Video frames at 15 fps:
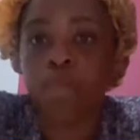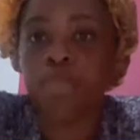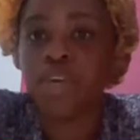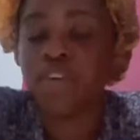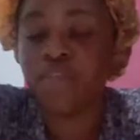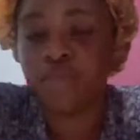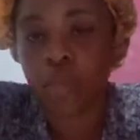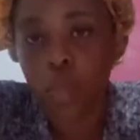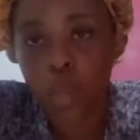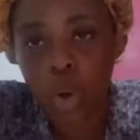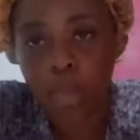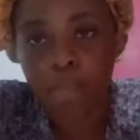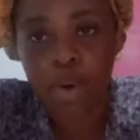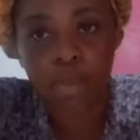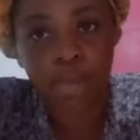
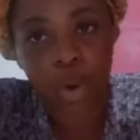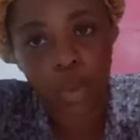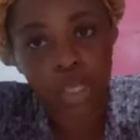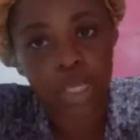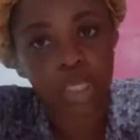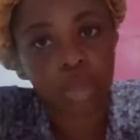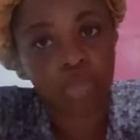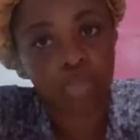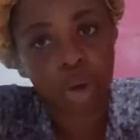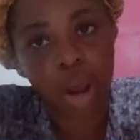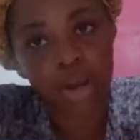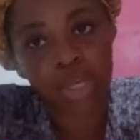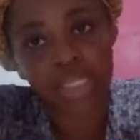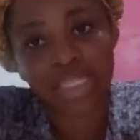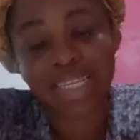before promoting the product.